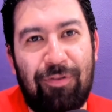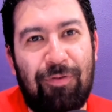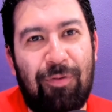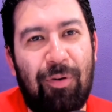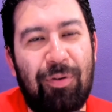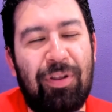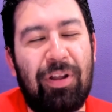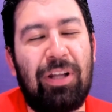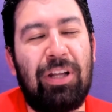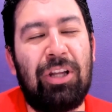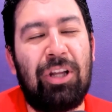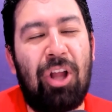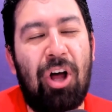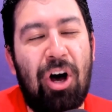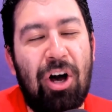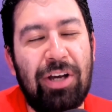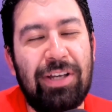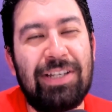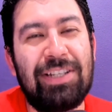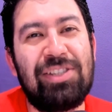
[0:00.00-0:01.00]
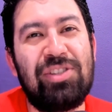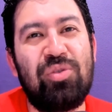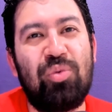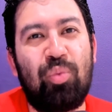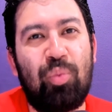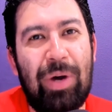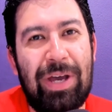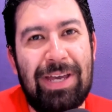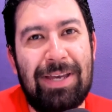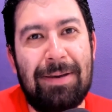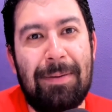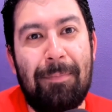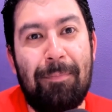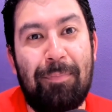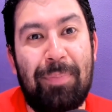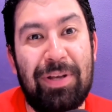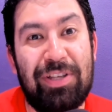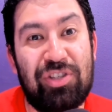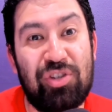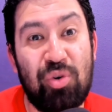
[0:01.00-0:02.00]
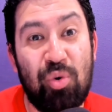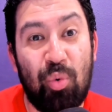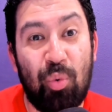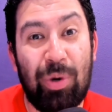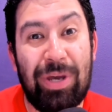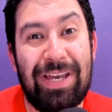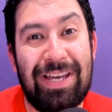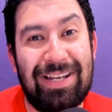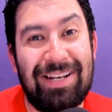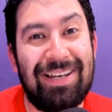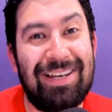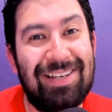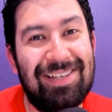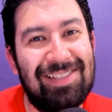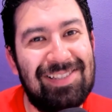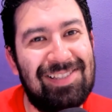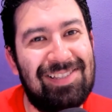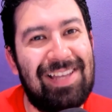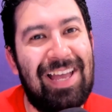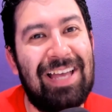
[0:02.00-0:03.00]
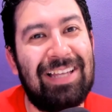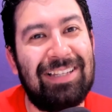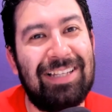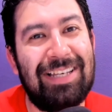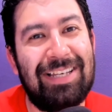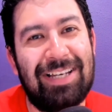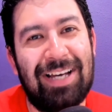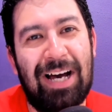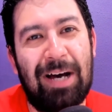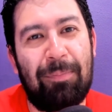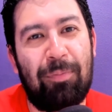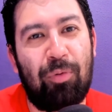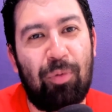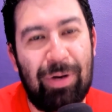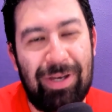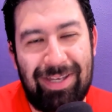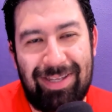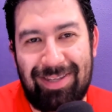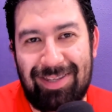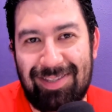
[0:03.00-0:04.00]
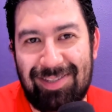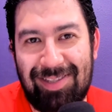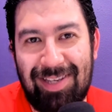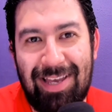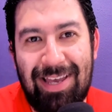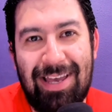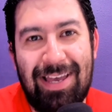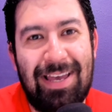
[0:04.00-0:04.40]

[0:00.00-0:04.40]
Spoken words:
for the longest wait between Stanley Cup wins.